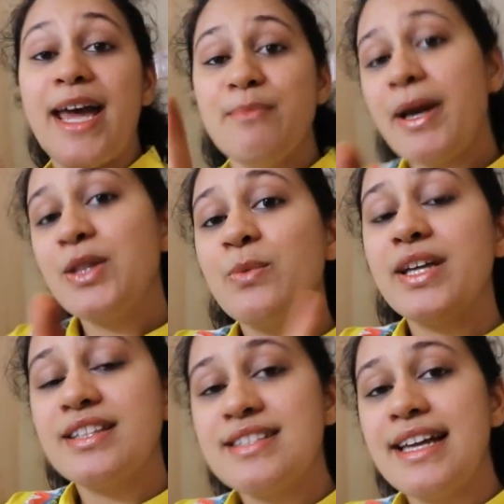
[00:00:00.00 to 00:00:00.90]
And by the
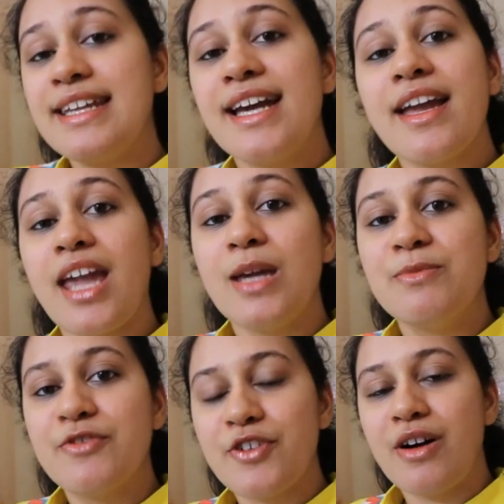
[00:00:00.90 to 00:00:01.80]
way, this idea
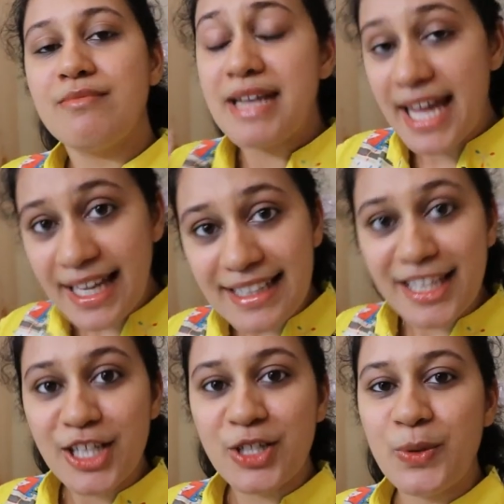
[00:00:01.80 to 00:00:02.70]
came from
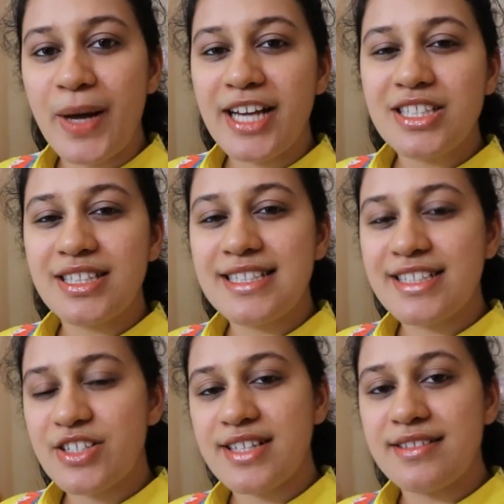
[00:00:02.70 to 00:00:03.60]
Helly, who actually
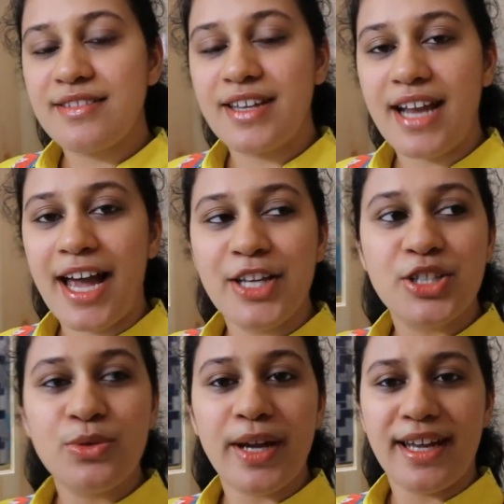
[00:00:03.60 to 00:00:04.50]
suggested that I
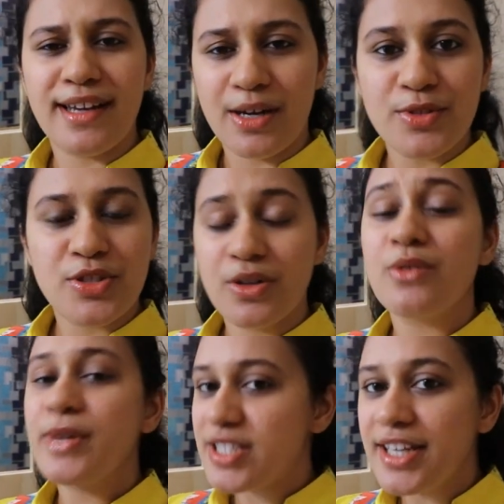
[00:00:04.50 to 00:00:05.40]
do a house
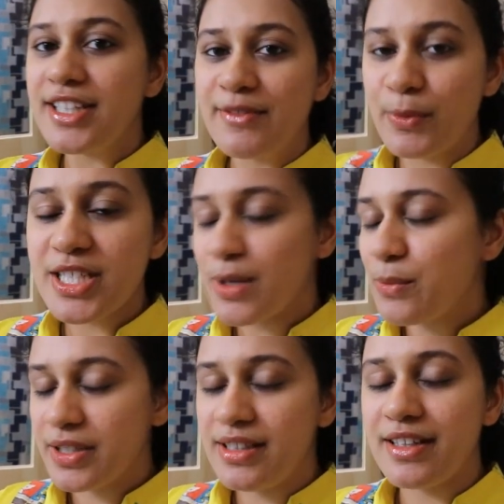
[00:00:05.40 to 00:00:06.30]
tour, which I do, which
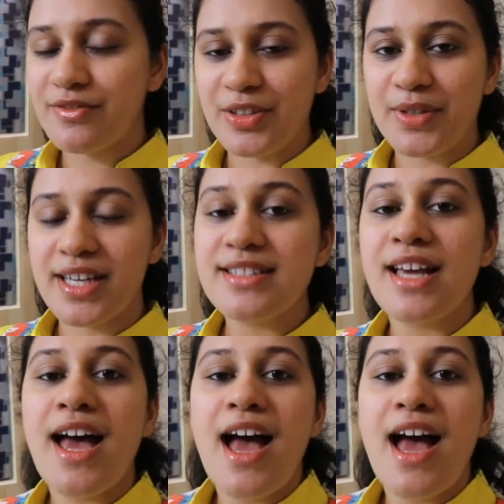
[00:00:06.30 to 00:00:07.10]
I will in a few days.